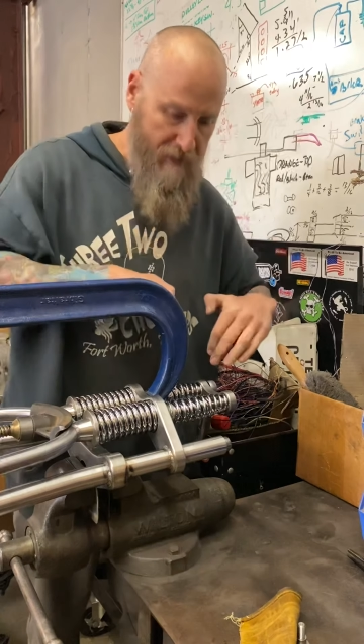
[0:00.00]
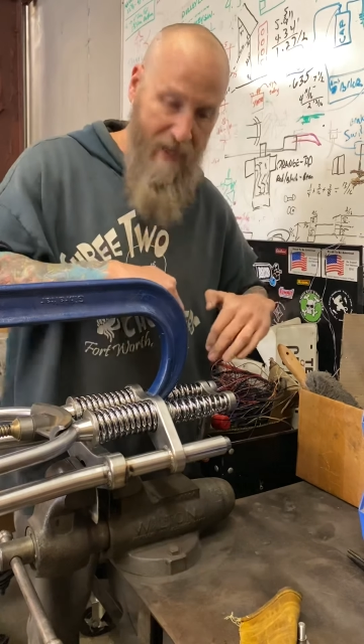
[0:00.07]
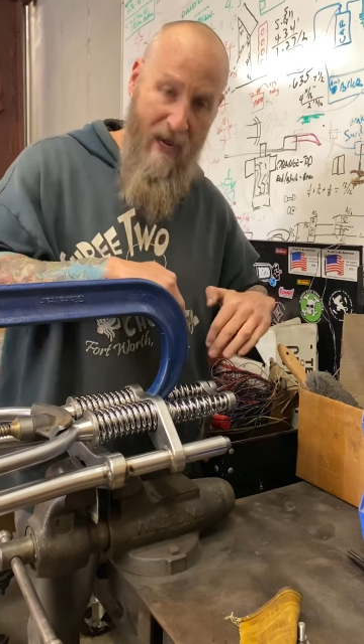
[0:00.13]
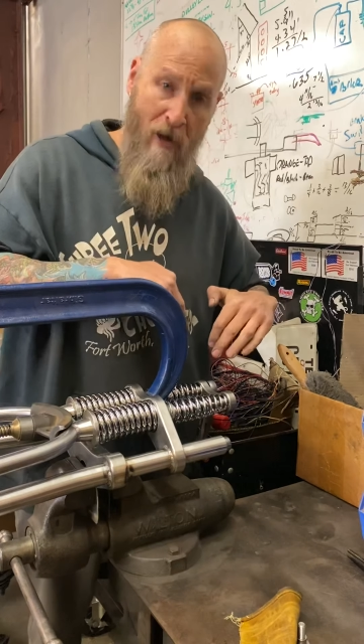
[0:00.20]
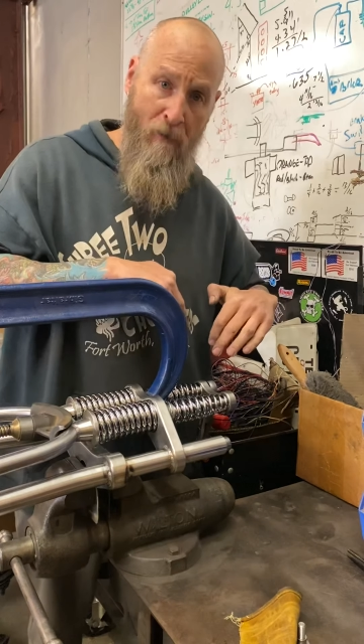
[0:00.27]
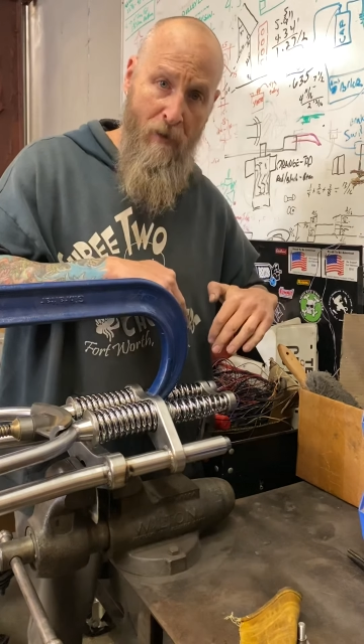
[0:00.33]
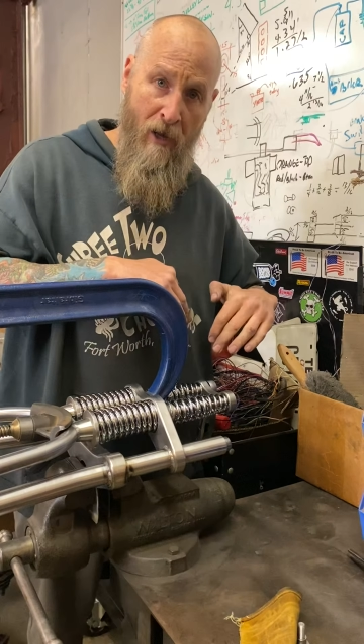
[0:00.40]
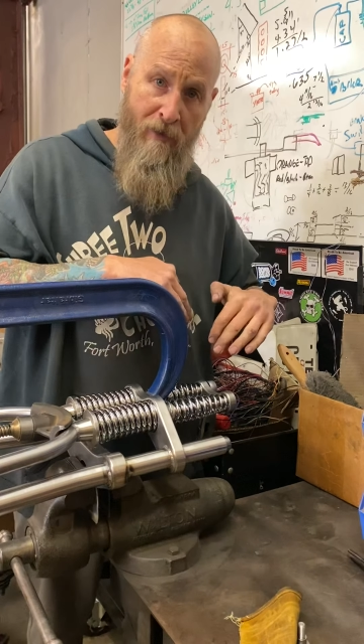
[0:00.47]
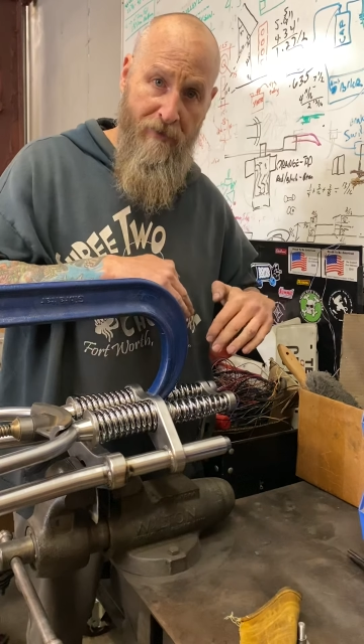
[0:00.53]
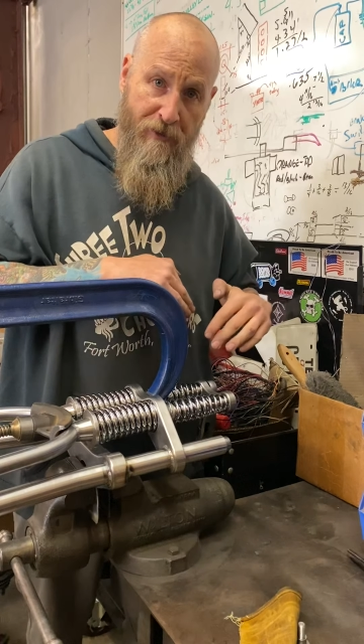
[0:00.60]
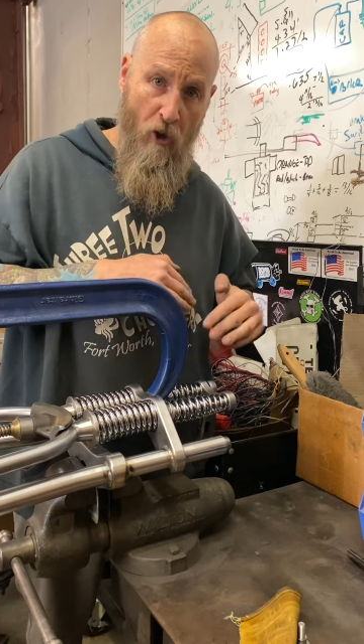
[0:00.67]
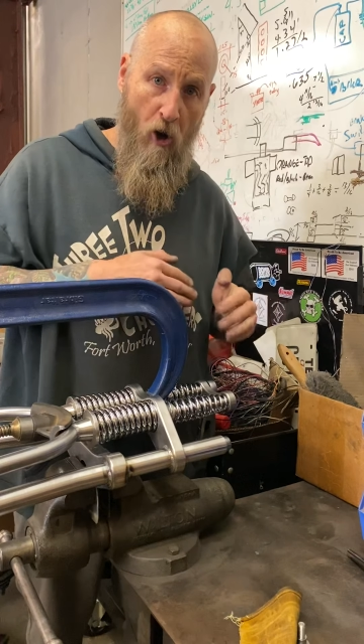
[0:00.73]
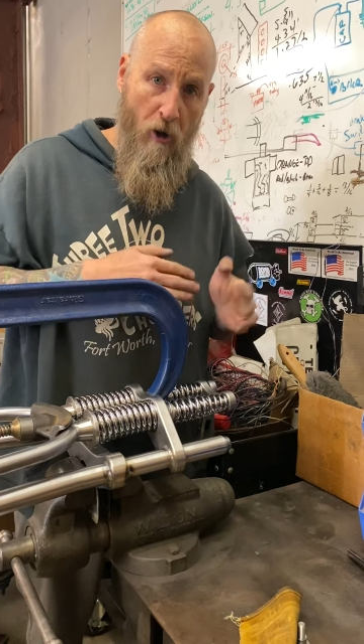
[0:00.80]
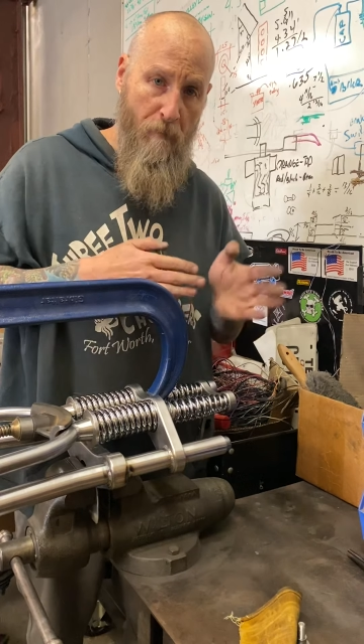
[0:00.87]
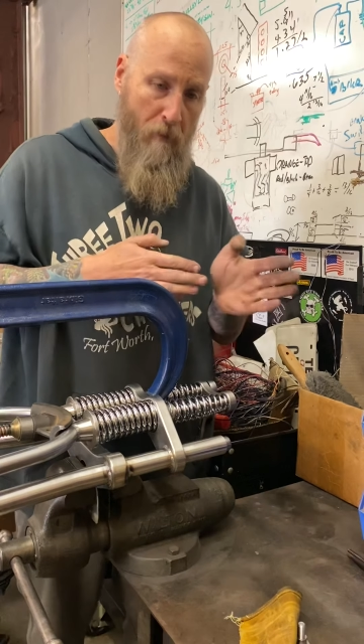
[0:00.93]
down on the
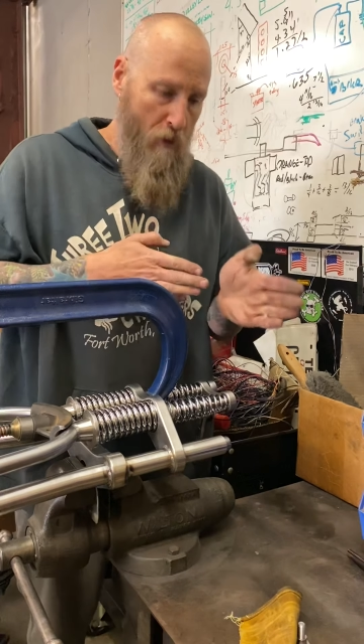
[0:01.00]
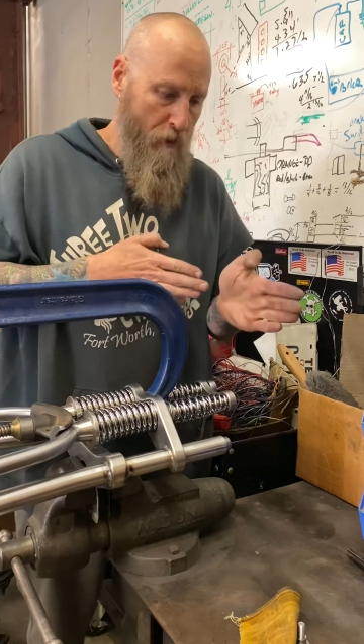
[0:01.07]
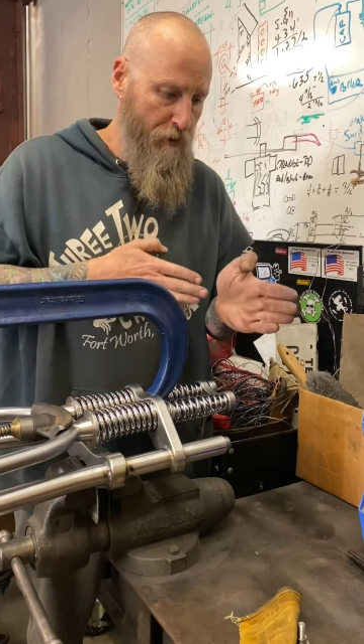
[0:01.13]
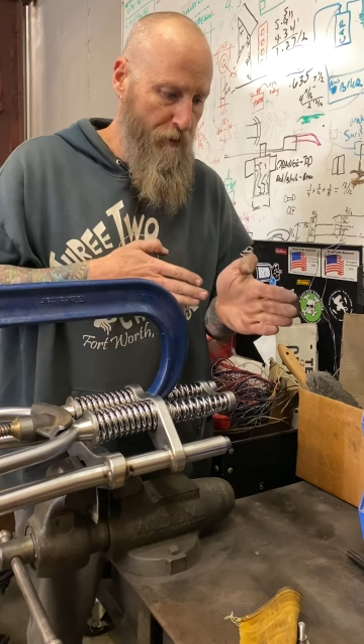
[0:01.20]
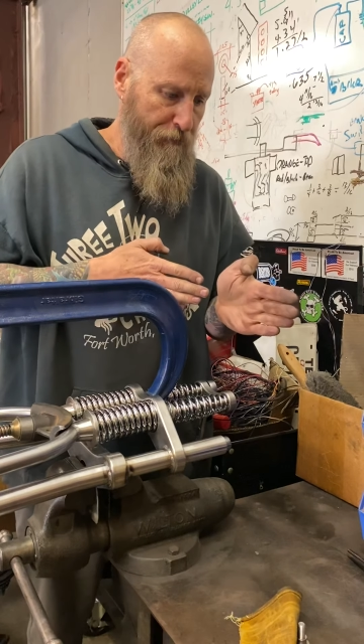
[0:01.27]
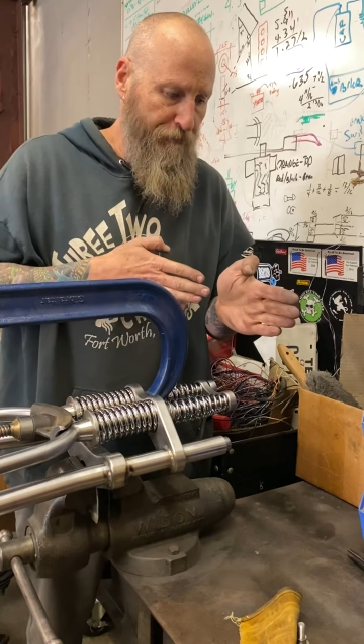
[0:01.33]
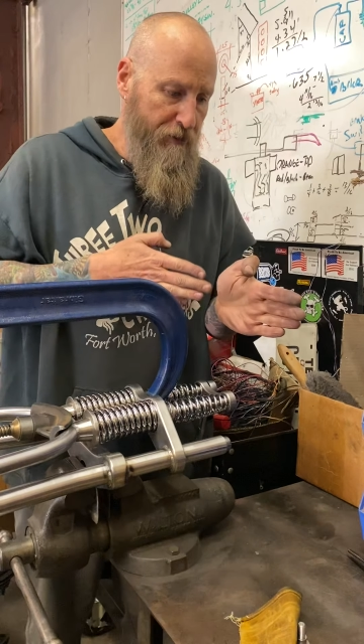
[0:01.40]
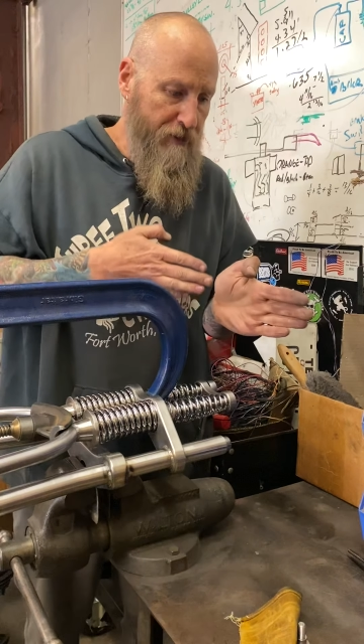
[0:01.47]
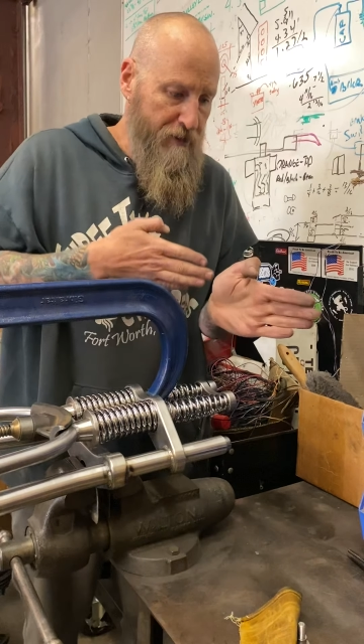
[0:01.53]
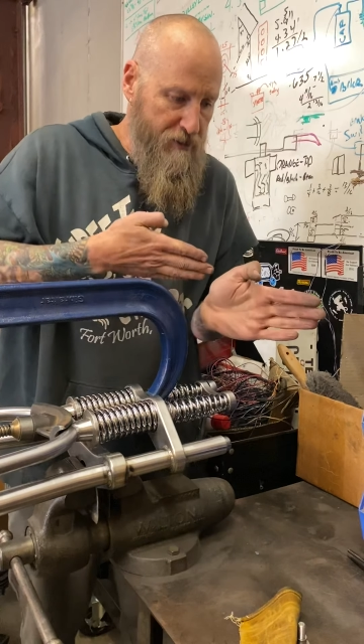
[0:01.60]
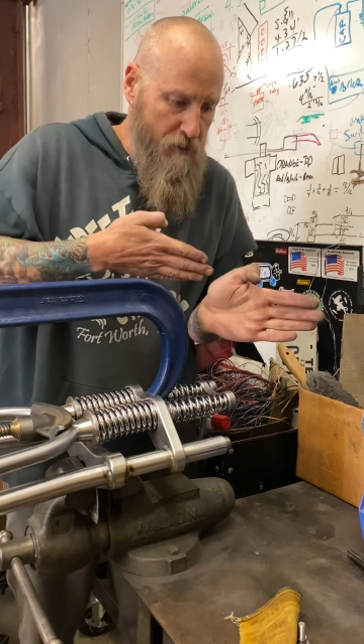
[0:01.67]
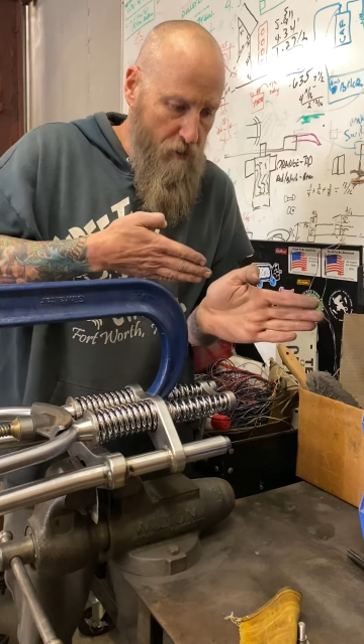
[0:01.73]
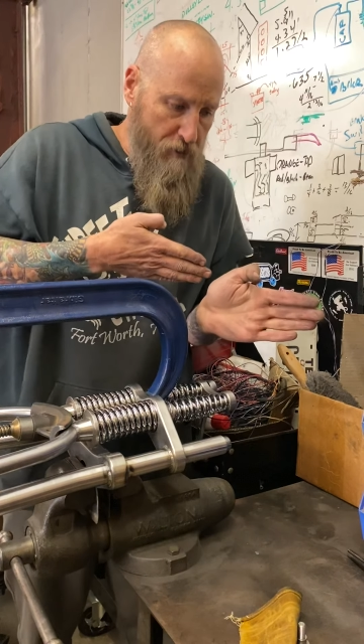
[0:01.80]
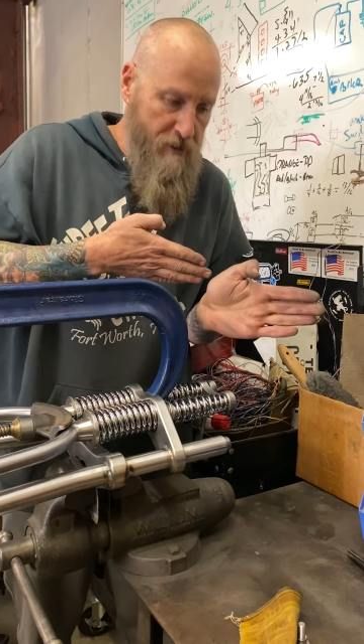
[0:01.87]
dog bone, you'll see it start